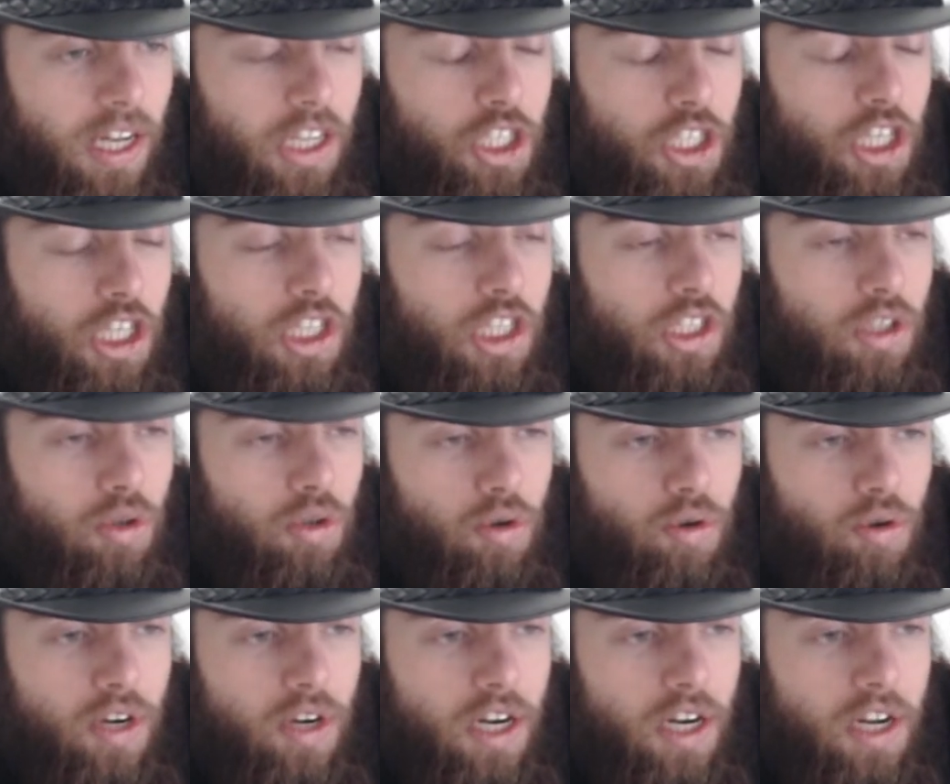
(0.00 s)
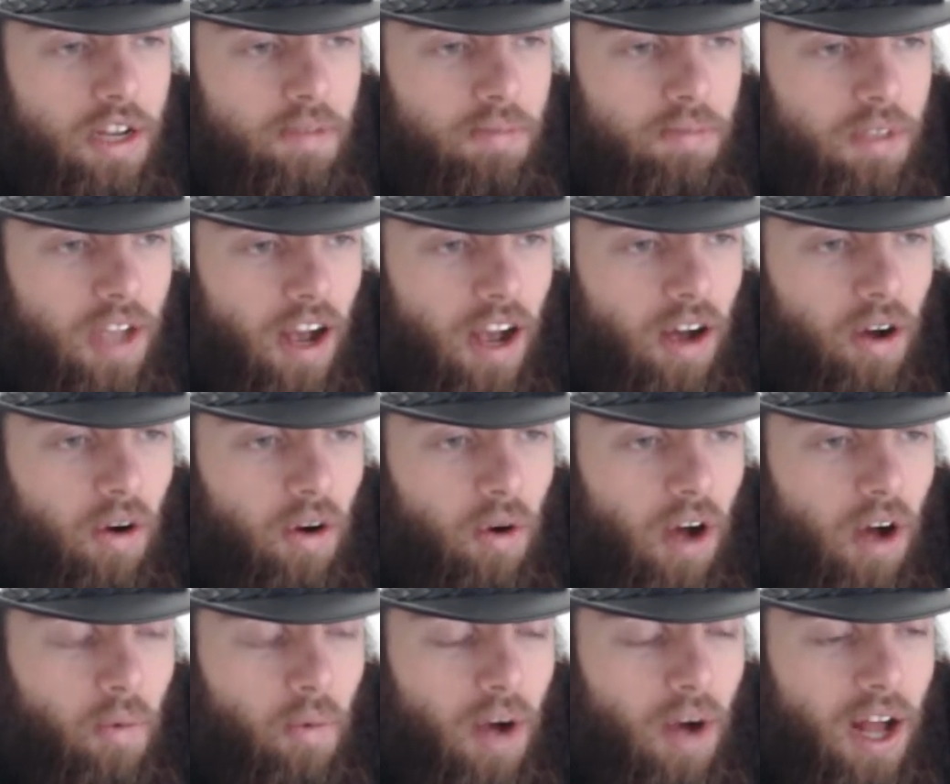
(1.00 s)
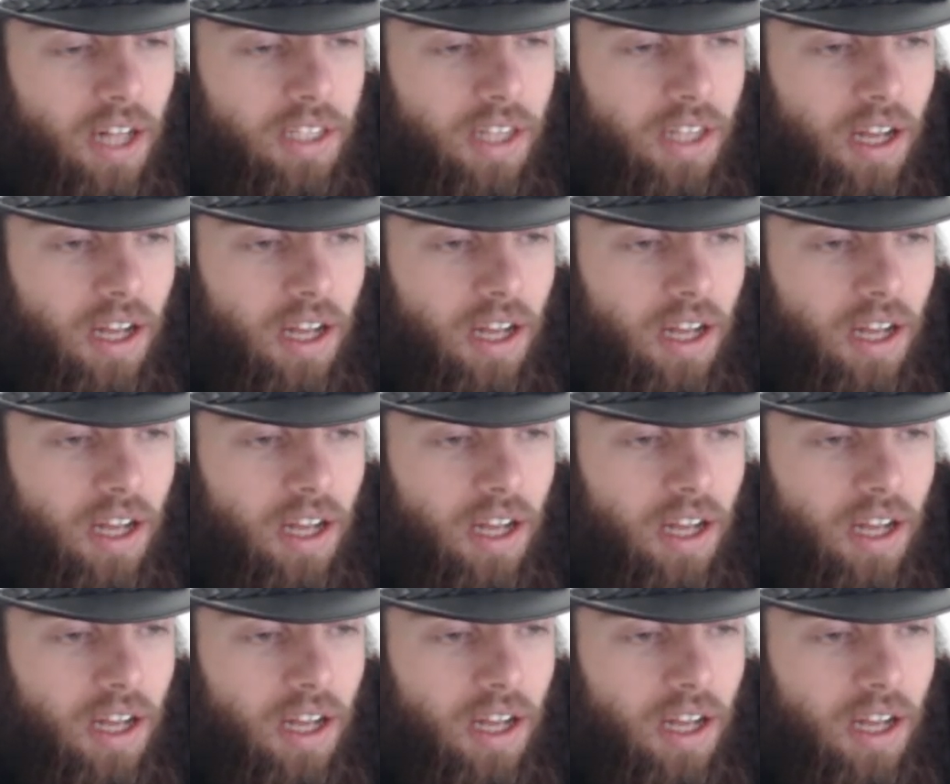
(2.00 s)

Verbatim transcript: she screams uh, while,